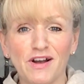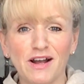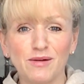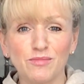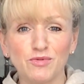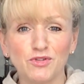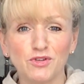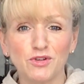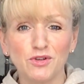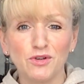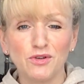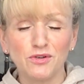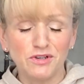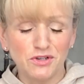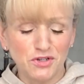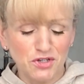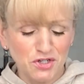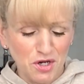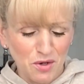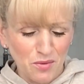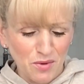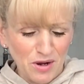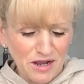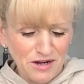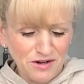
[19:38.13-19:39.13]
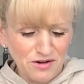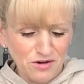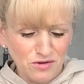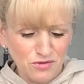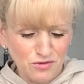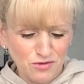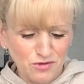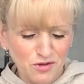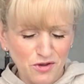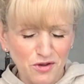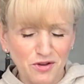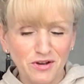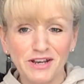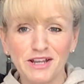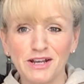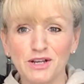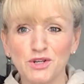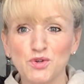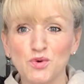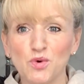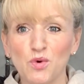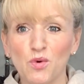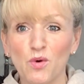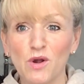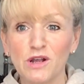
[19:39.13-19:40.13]
Absolutely, Joanne. I'll certainly
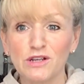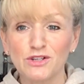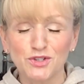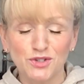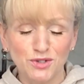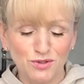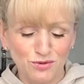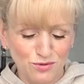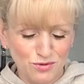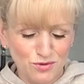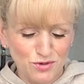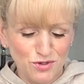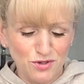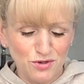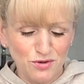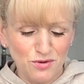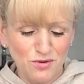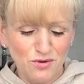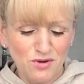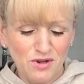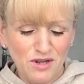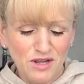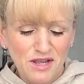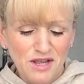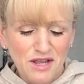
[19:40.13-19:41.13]
ask you a question or two.